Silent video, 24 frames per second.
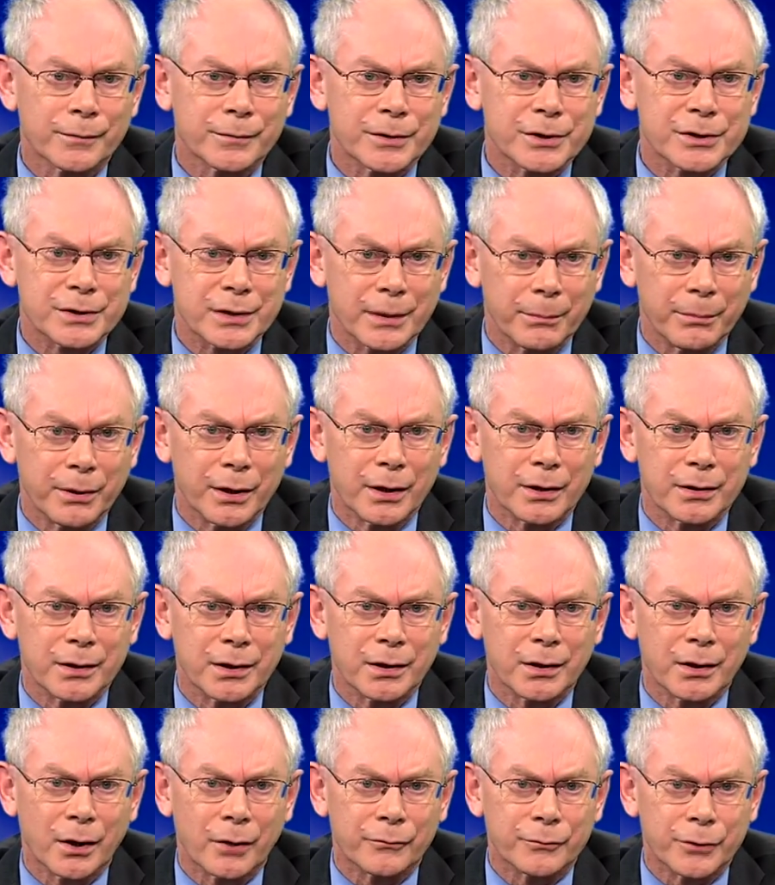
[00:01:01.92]
the
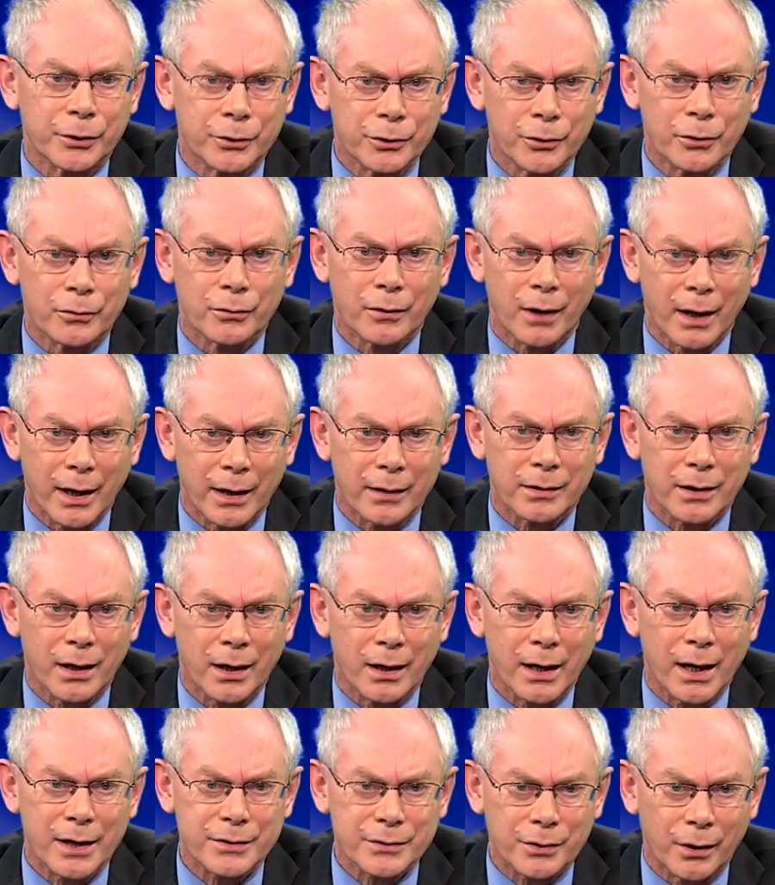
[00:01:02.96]
stability of the euro
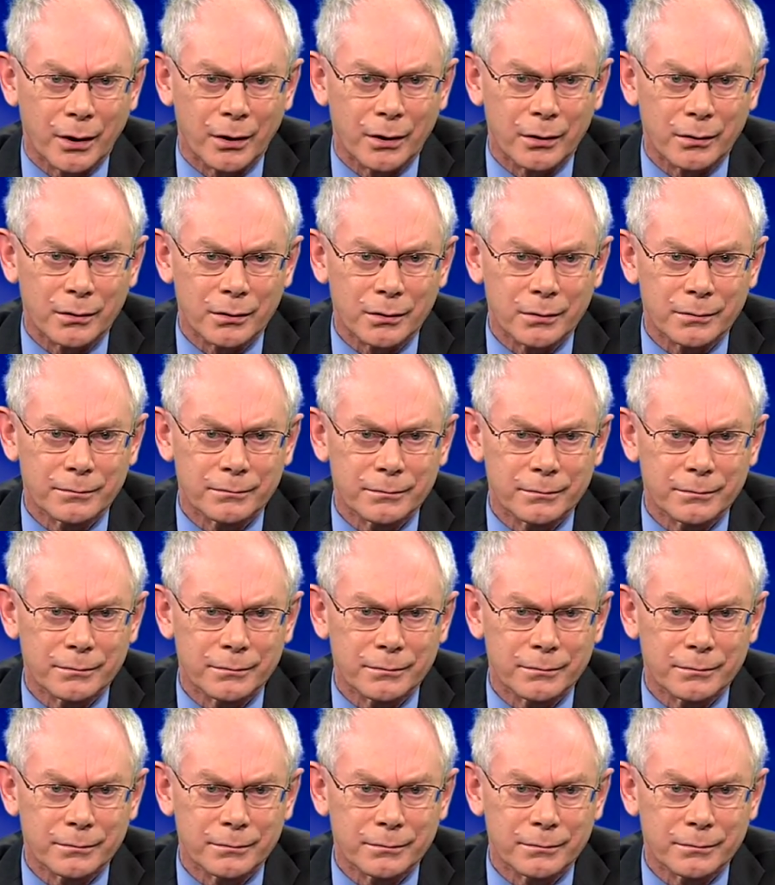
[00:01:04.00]
area as a whole.